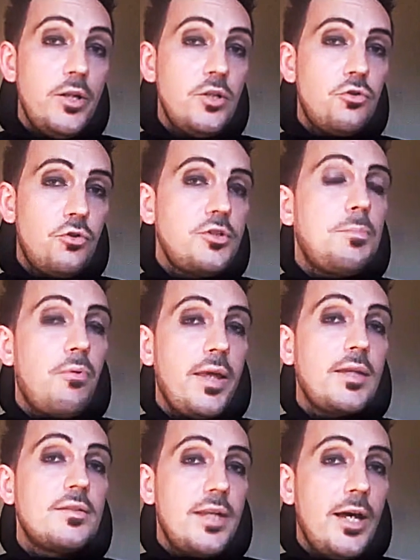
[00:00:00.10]
trust
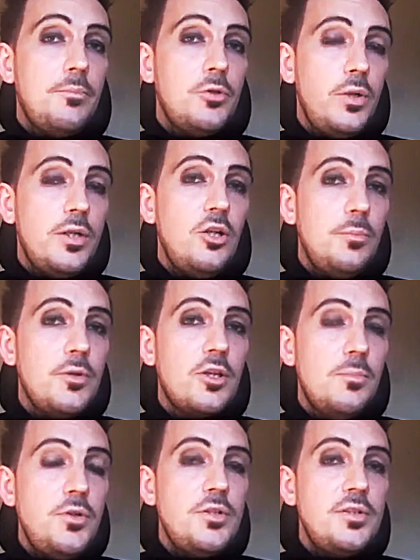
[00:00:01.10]
breaks down between human
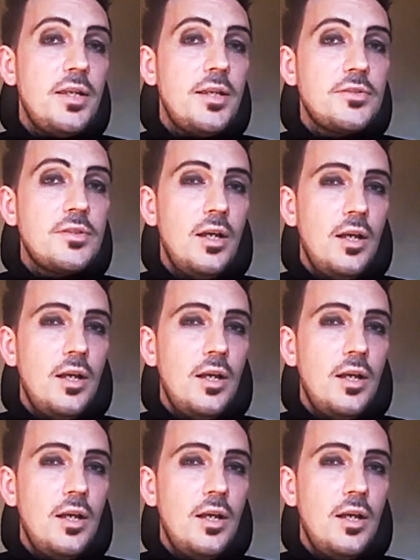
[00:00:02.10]
communities,